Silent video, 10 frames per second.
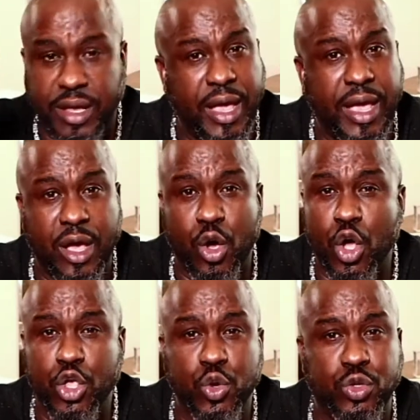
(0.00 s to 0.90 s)
and
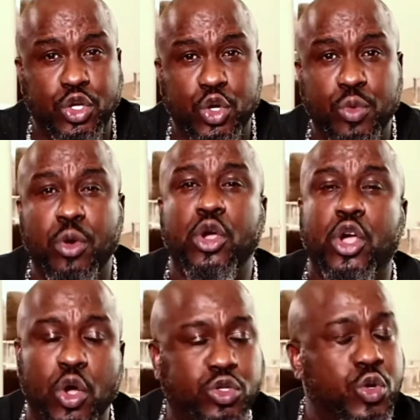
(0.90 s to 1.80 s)
on YouTube.
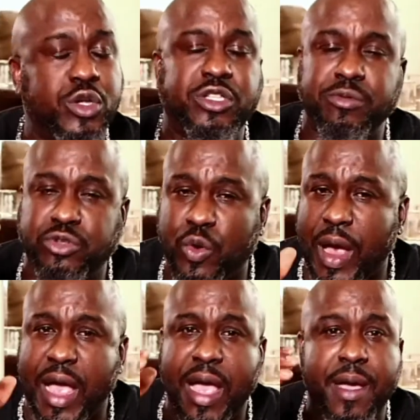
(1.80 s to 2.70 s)
Go to it,
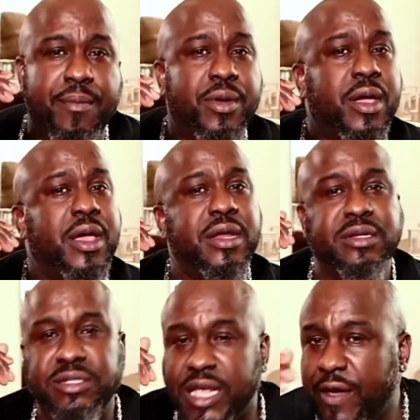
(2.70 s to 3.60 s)
subscribe,
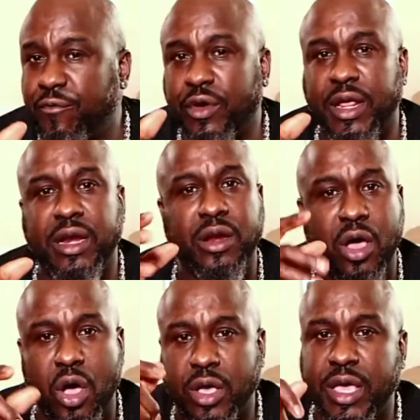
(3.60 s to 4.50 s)
definitely
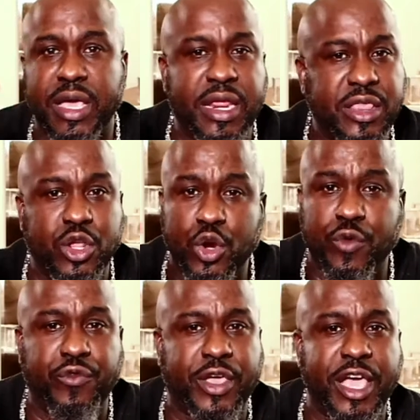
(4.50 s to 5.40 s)
log in, hit the
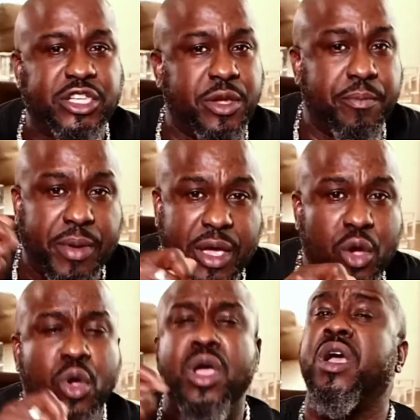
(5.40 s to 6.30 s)
notification
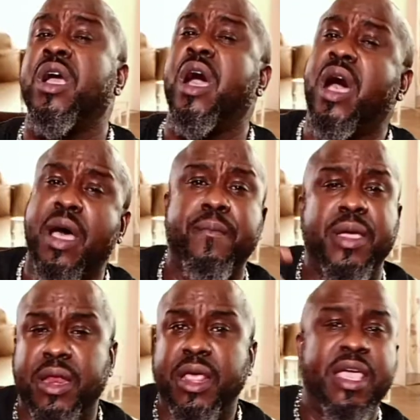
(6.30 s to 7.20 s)
bell, comment.